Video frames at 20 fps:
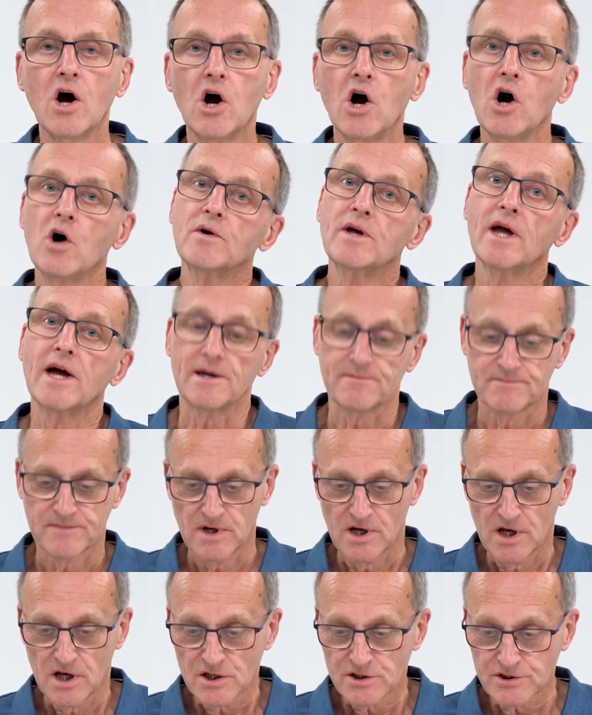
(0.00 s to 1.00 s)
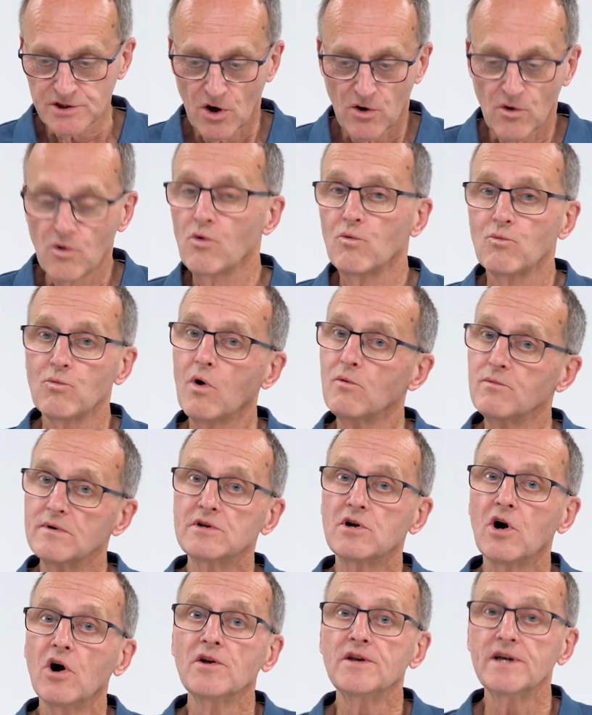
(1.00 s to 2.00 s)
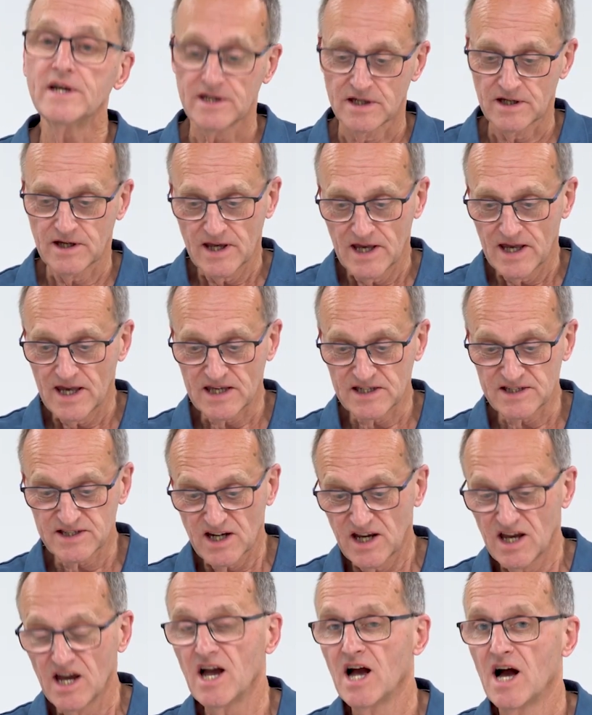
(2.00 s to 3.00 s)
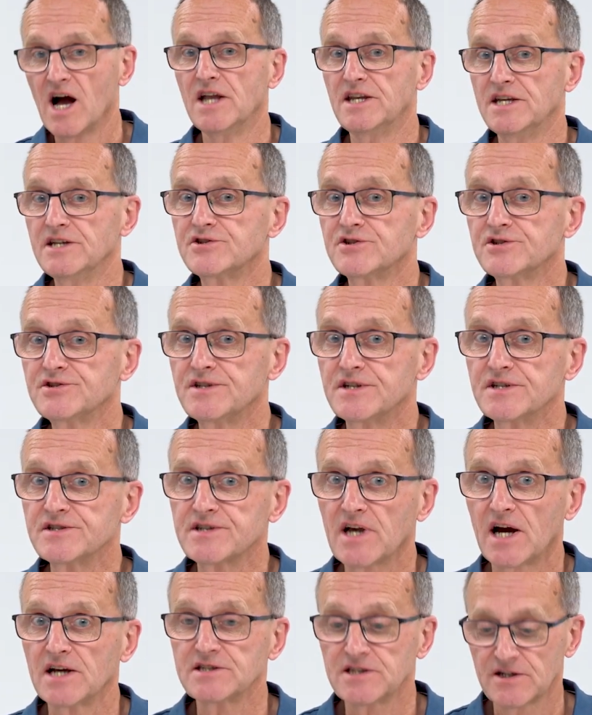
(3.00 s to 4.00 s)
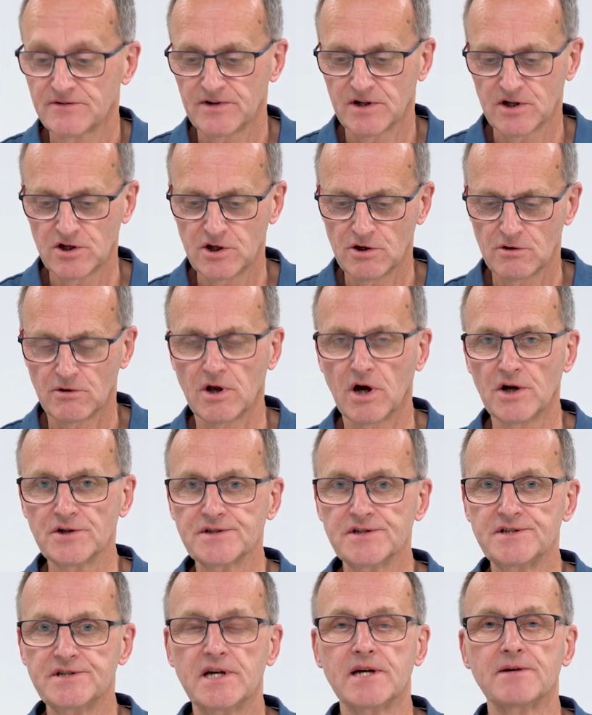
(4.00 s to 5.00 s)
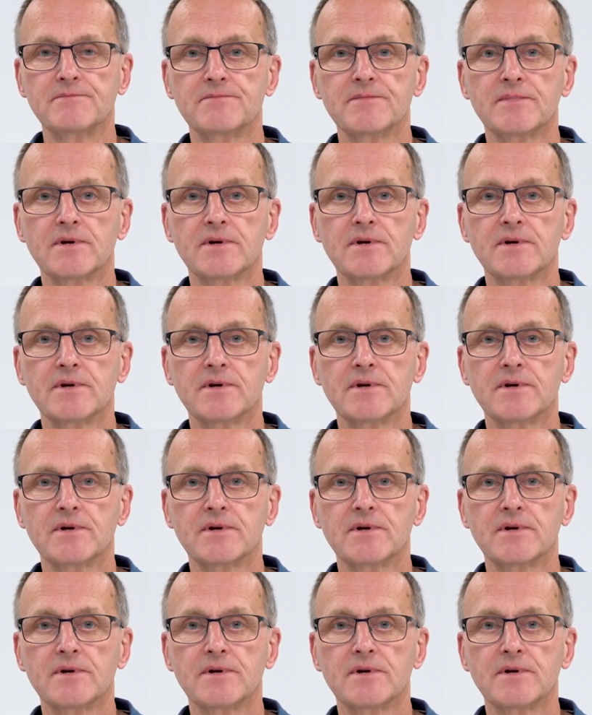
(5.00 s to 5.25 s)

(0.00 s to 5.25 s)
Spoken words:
Okay, so what we've got here is an interesting scientific curiosity,